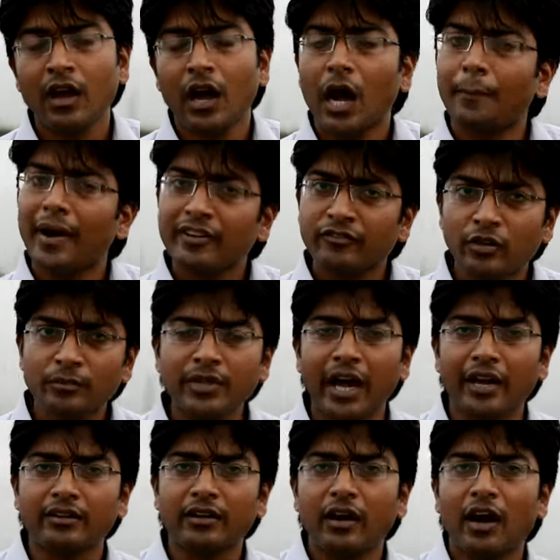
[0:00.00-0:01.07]
Apart from
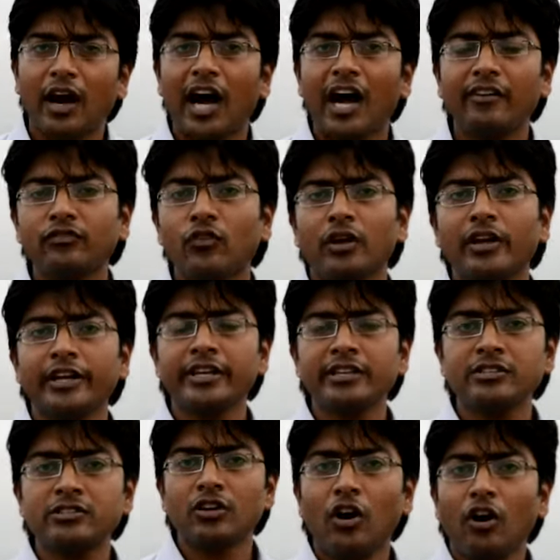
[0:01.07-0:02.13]
that, I have
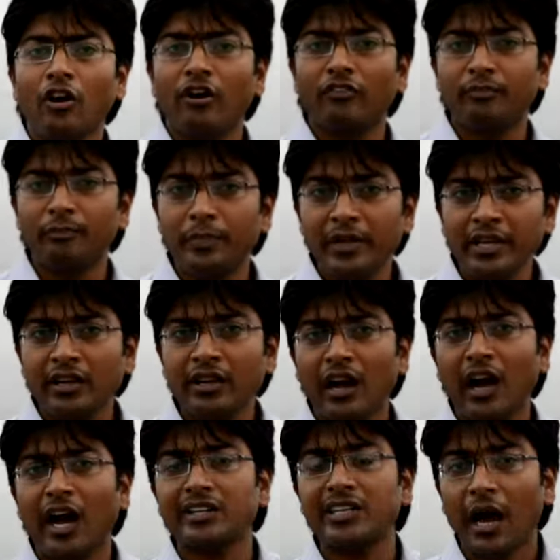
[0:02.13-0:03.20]
qualities of being
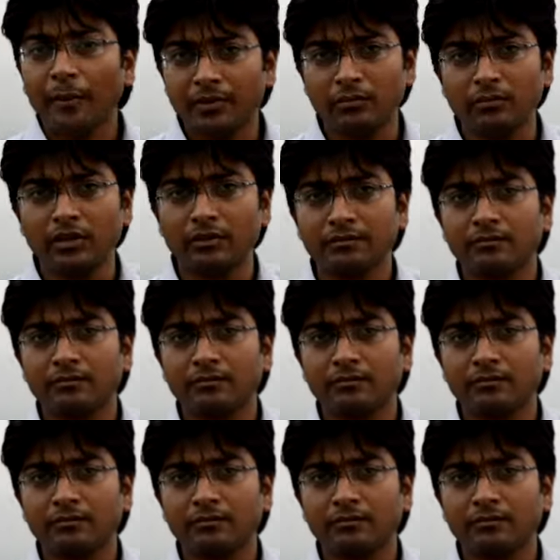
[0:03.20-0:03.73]
adaptable,